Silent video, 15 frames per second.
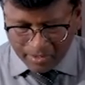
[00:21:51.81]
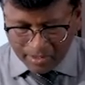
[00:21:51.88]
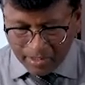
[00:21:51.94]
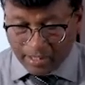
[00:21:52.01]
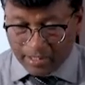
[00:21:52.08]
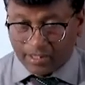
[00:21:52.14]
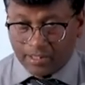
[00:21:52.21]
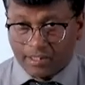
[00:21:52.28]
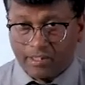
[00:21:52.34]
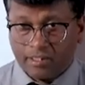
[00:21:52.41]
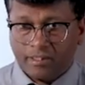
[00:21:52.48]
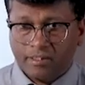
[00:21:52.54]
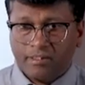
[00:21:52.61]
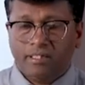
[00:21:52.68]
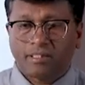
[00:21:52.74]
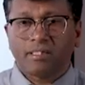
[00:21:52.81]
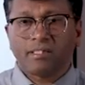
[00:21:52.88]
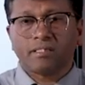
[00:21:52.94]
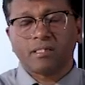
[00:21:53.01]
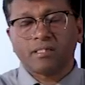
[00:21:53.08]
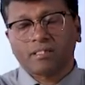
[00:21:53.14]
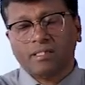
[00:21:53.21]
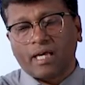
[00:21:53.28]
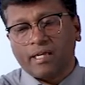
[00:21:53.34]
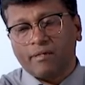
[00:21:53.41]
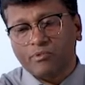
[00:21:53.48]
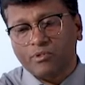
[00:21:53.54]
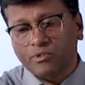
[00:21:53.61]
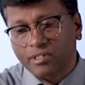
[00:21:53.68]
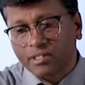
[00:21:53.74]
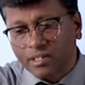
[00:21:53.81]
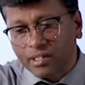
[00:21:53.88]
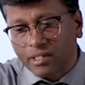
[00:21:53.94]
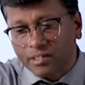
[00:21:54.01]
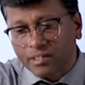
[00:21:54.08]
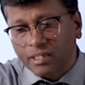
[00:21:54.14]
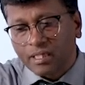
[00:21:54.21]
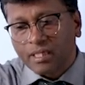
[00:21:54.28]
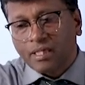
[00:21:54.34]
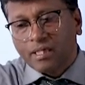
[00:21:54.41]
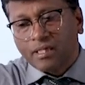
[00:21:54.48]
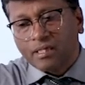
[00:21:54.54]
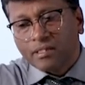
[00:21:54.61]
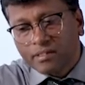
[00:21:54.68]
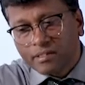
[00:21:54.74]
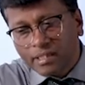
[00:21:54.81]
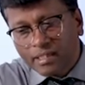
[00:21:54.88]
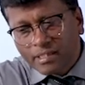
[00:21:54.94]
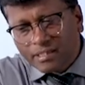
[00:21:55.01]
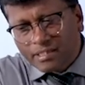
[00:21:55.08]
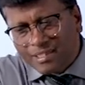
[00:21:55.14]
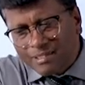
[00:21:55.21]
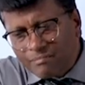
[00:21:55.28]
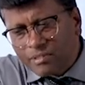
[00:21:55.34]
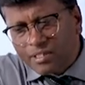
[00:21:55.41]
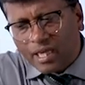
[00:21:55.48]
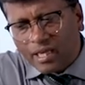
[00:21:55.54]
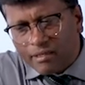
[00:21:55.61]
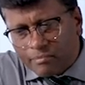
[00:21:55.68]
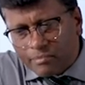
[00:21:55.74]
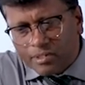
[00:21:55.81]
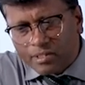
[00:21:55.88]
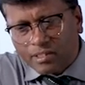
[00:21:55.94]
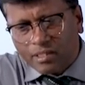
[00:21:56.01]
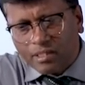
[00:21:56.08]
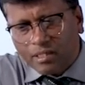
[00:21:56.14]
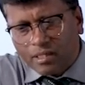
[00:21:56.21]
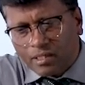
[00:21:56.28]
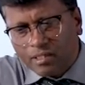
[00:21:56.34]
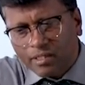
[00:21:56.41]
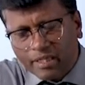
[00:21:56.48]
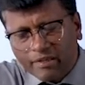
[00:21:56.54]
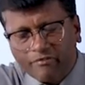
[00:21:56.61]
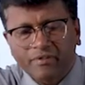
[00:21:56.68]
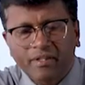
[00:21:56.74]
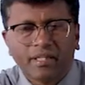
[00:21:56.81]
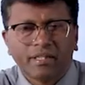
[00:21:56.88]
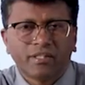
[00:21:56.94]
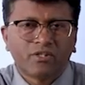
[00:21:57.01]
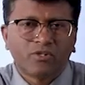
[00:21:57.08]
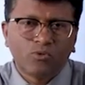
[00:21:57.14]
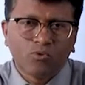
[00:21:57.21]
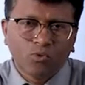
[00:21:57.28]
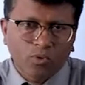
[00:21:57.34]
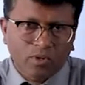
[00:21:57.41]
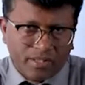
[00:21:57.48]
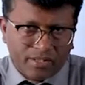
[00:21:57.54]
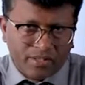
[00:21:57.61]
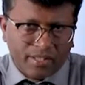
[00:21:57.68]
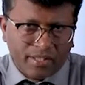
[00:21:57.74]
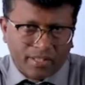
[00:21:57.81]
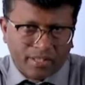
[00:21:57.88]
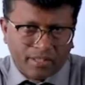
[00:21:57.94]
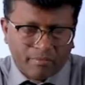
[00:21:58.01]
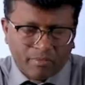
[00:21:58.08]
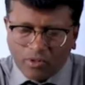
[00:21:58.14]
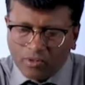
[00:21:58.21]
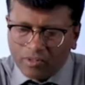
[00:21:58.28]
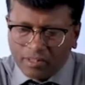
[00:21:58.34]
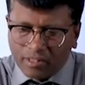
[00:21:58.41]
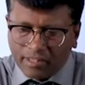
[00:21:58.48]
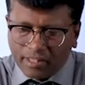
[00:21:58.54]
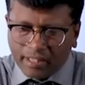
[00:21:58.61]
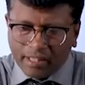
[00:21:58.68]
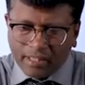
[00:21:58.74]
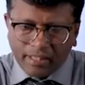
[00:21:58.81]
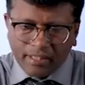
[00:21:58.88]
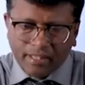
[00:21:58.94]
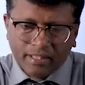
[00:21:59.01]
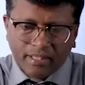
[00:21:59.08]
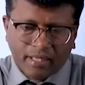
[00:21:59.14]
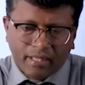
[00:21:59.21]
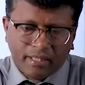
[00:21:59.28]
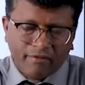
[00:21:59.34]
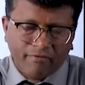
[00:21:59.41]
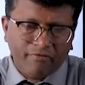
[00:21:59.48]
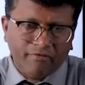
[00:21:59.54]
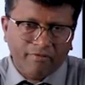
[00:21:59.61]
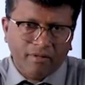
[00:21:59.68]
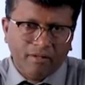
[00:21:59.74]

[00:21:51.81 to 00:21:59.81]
Yes, this is the time to discuss that sometimes if there is no consideration, because generally it is said if